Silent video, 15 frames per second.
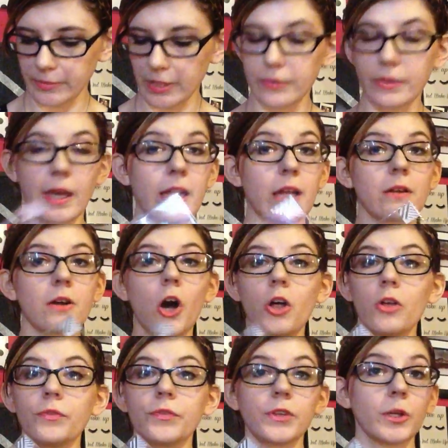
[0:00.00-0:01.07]
They
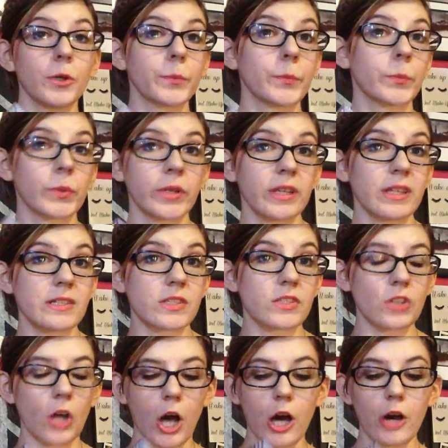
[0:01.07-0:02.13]
all feel really
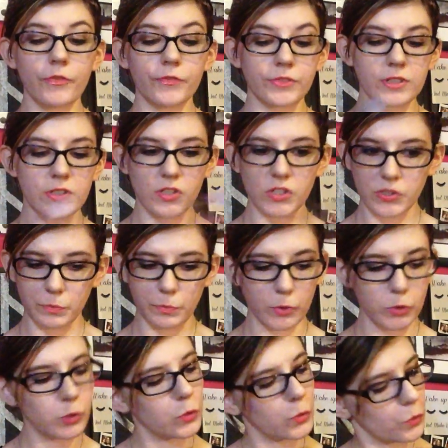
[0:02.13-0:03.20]
soft and
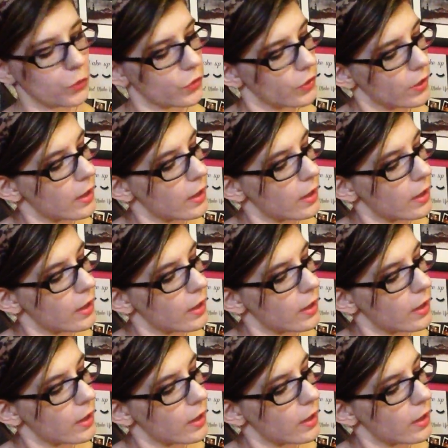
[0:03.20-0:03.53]
smooth.